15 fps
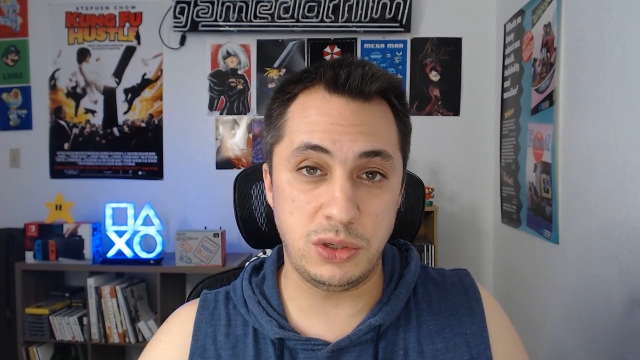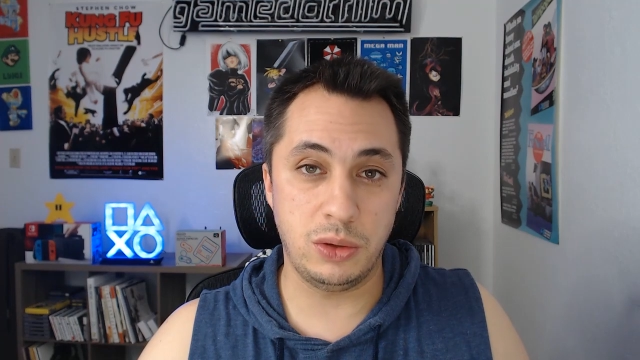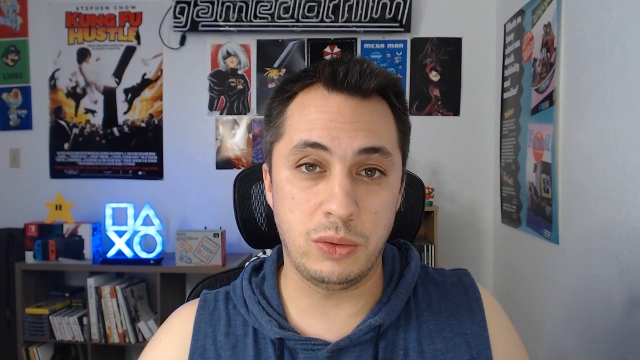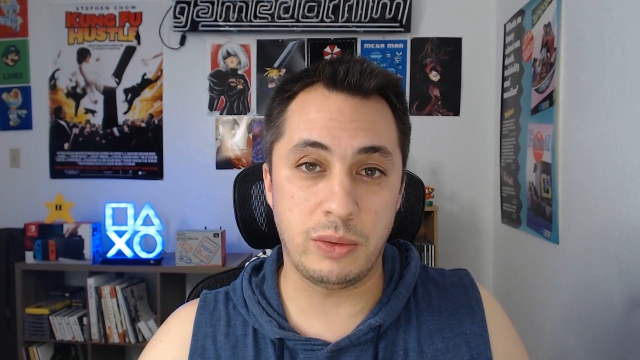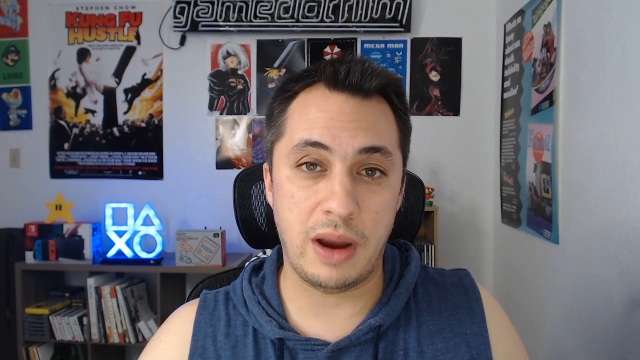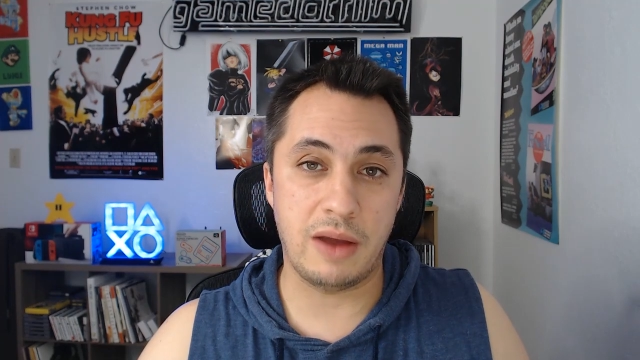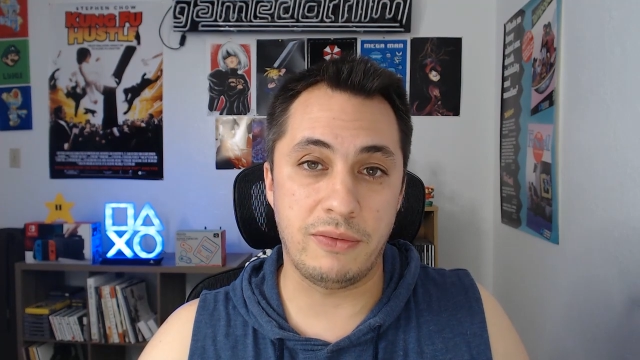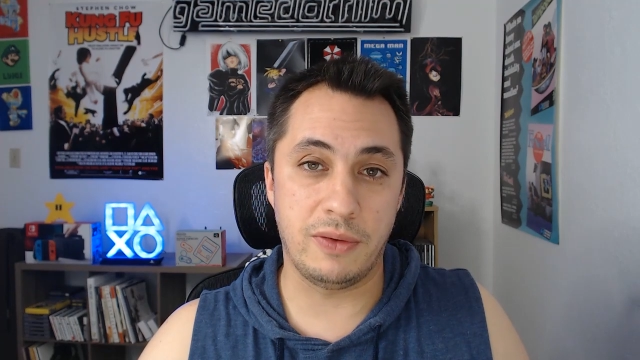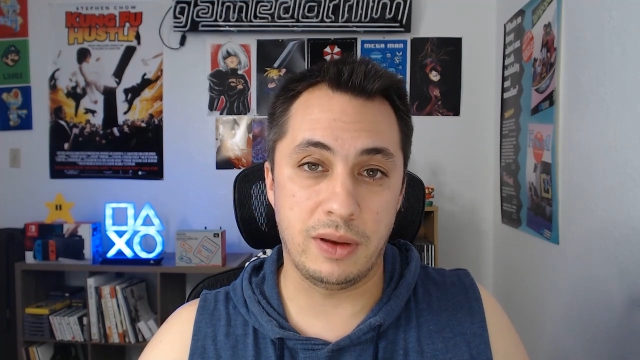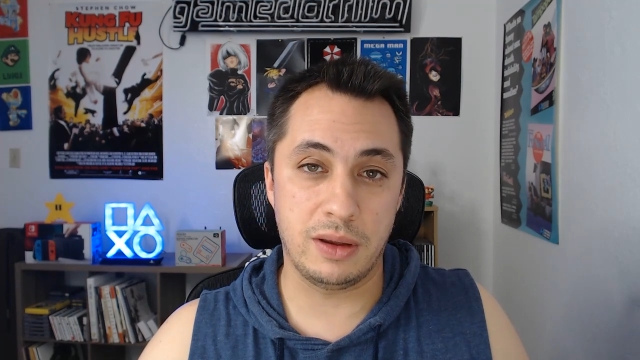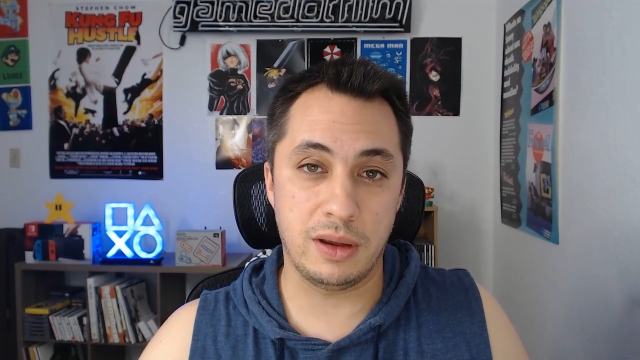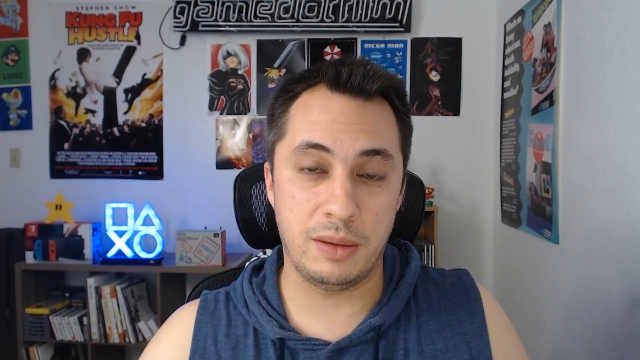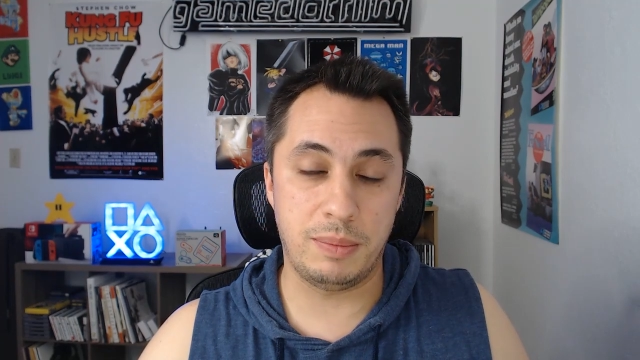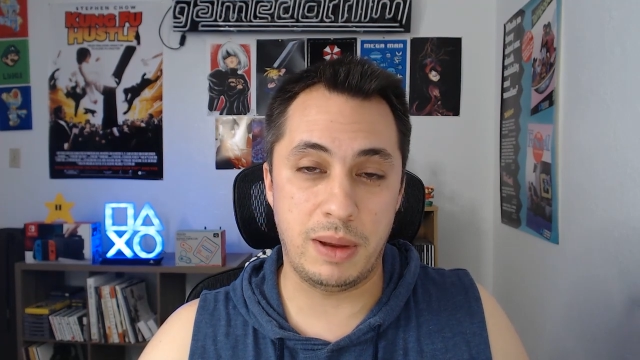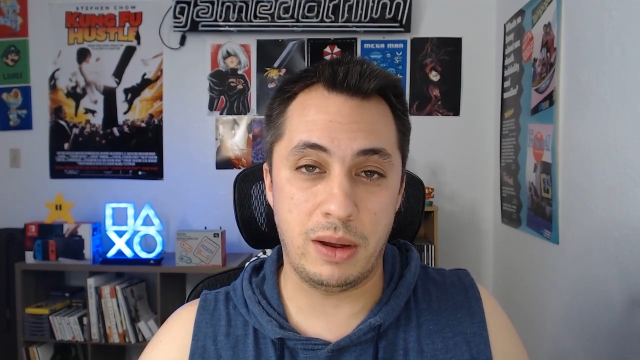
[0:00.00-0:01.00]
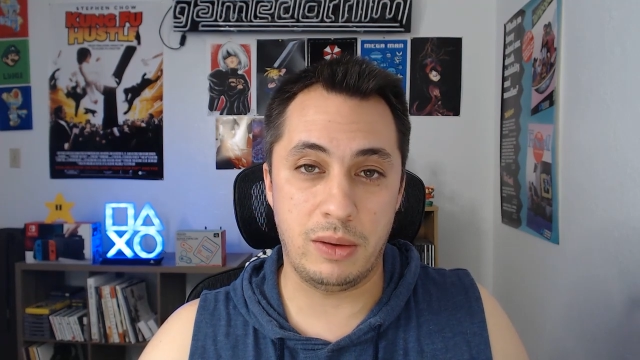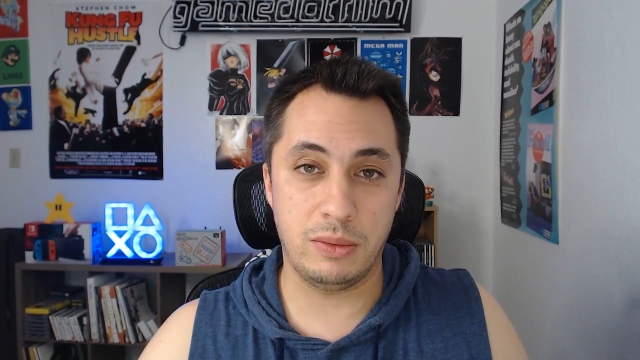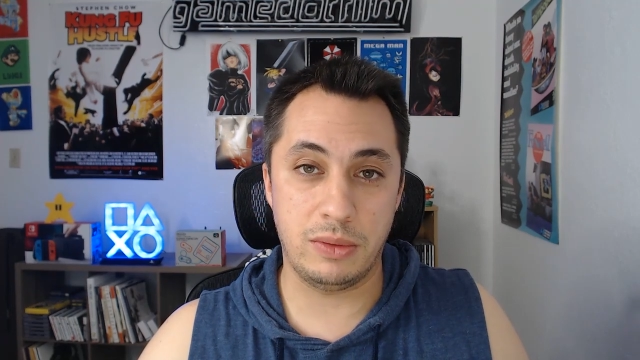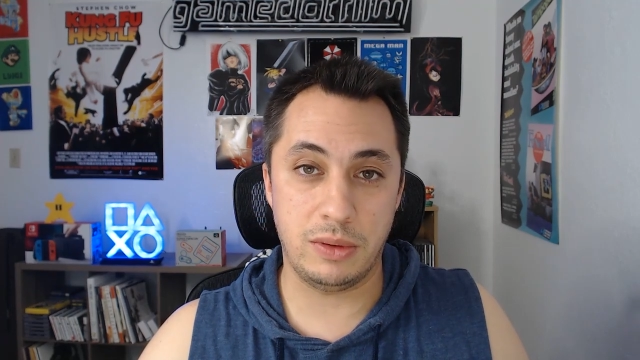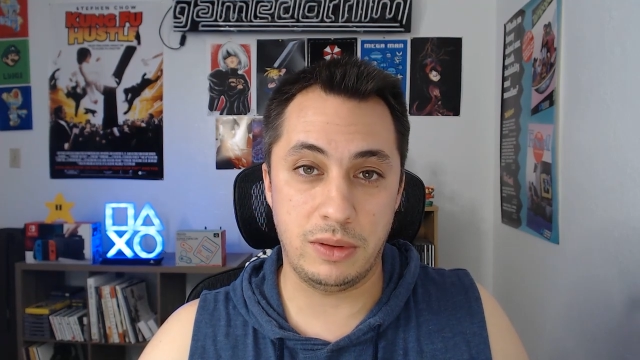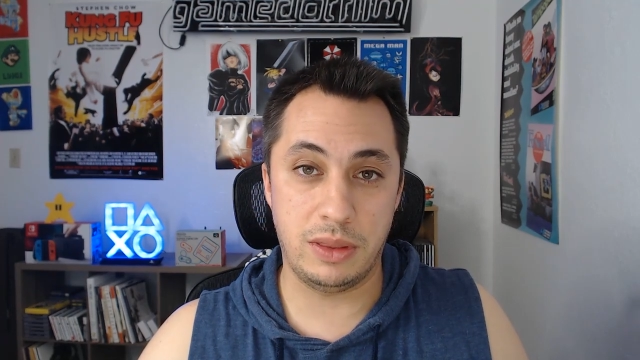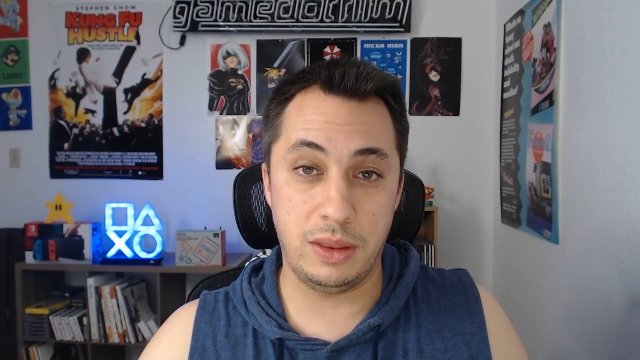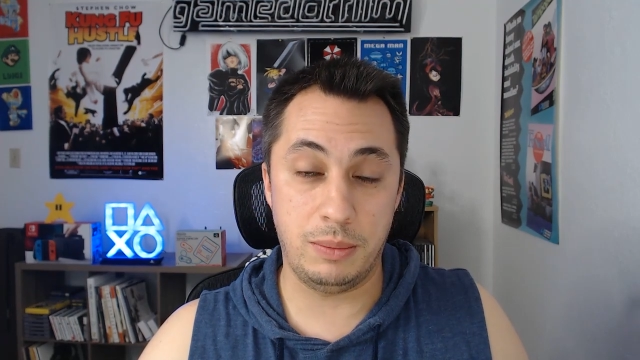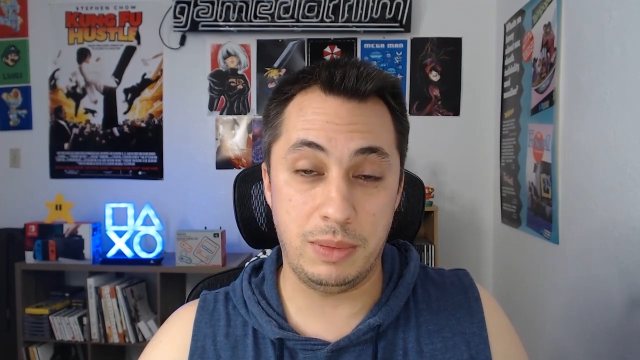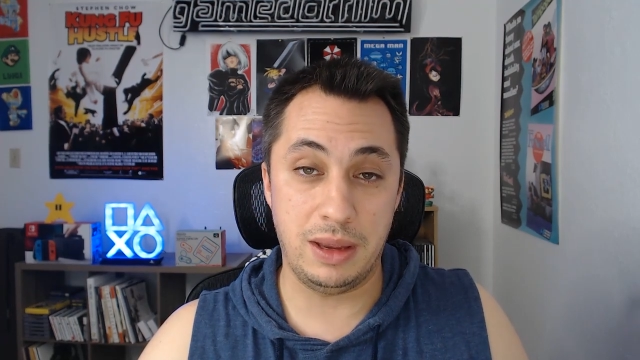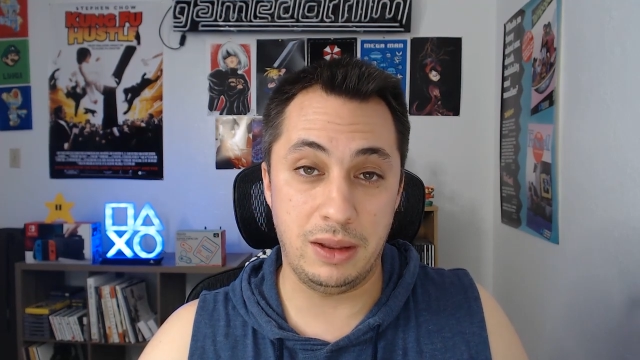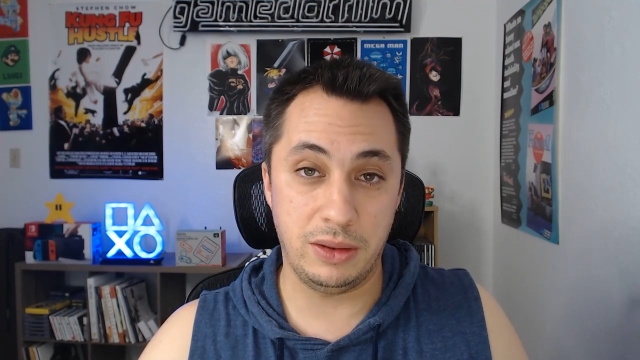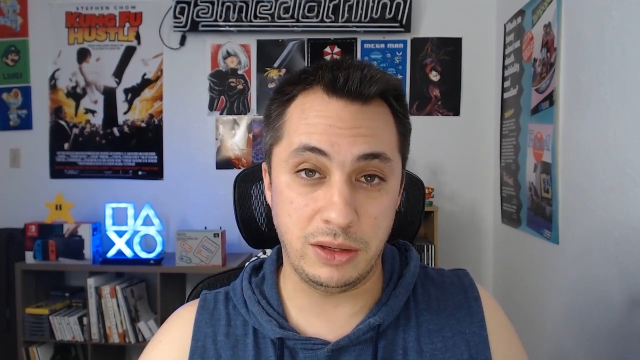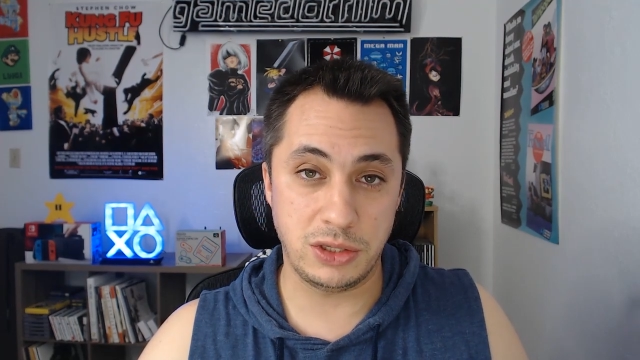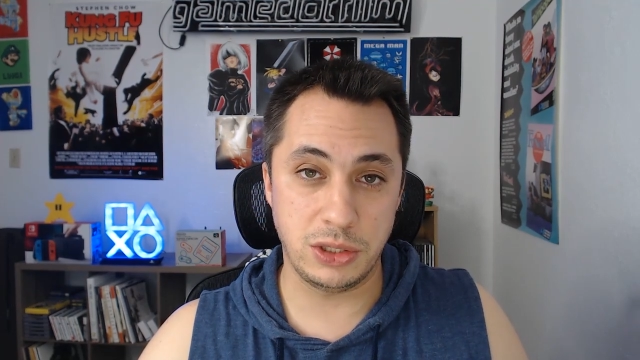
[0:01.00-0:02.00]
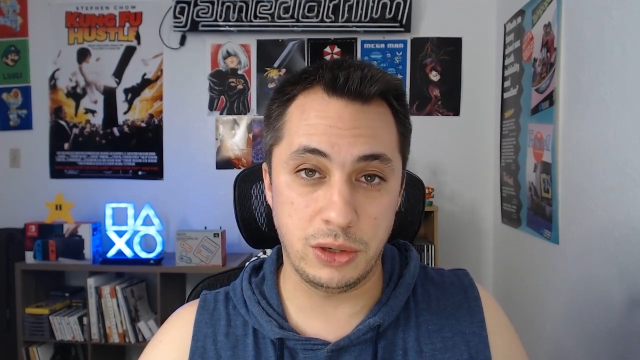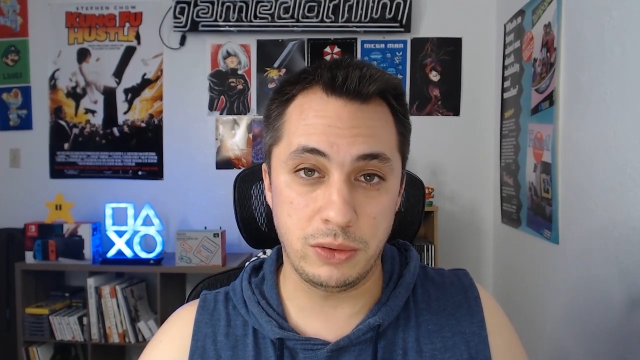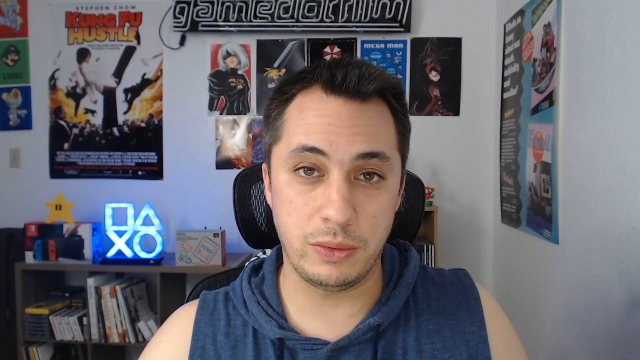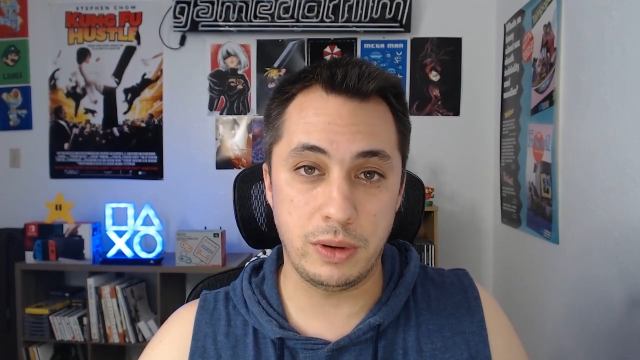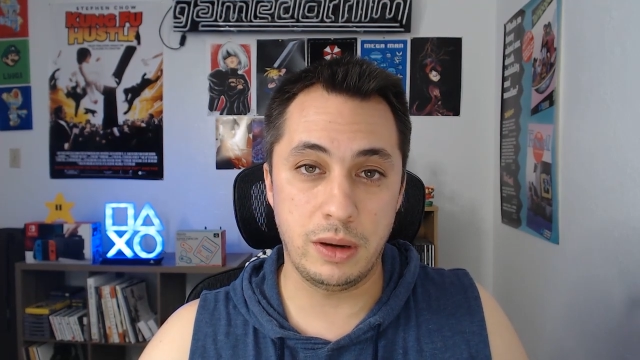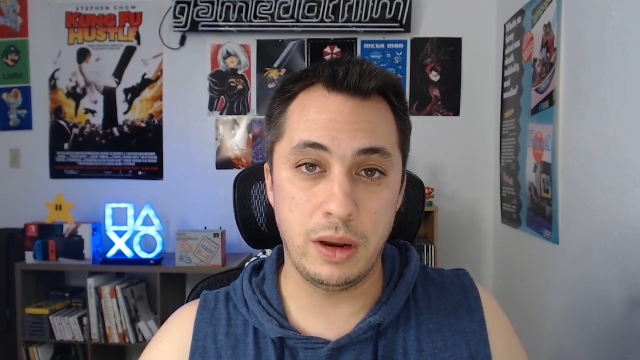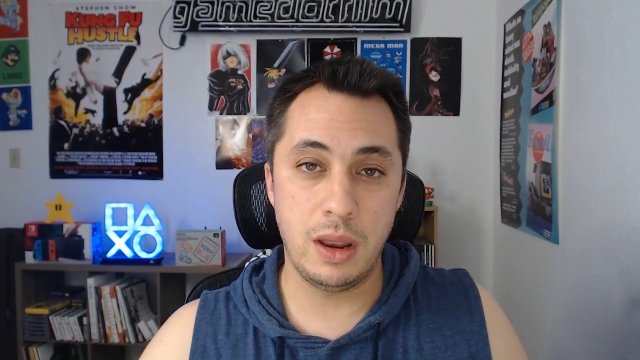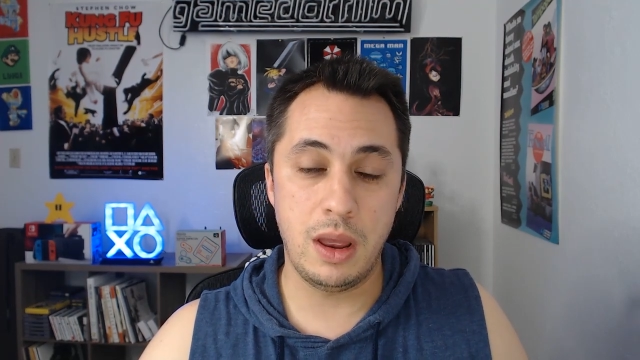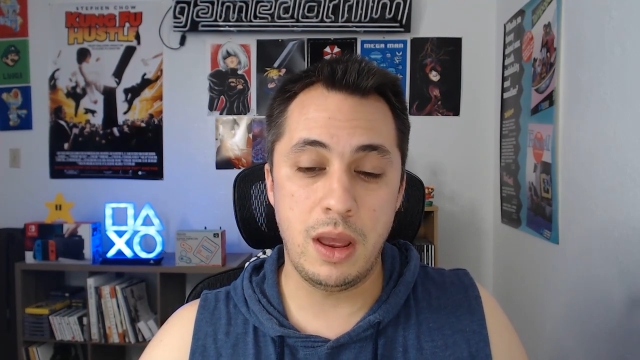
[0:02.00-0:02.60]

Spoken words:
graphic about them killing children.